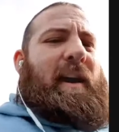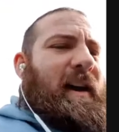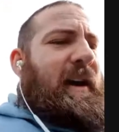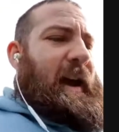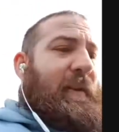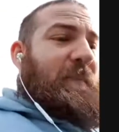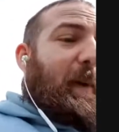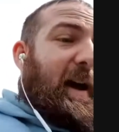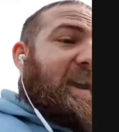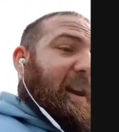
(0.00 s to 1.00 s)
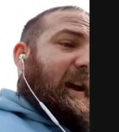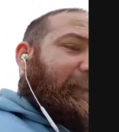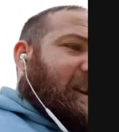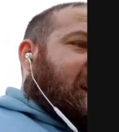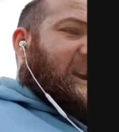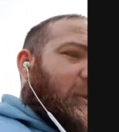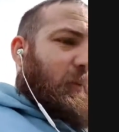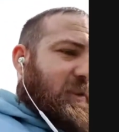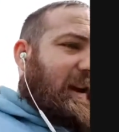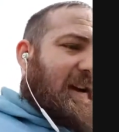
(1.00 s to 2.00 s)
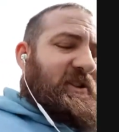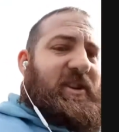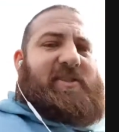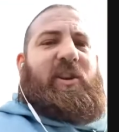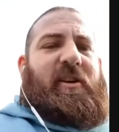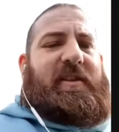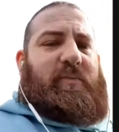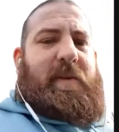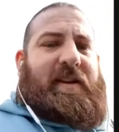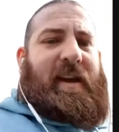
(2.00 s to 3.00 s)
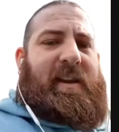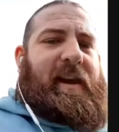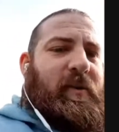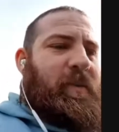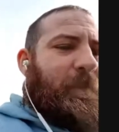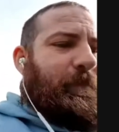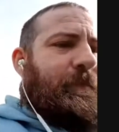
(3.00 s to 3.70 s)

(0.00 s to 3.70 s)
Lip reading: Eric Bailly, I think he almost has to start this weekend now.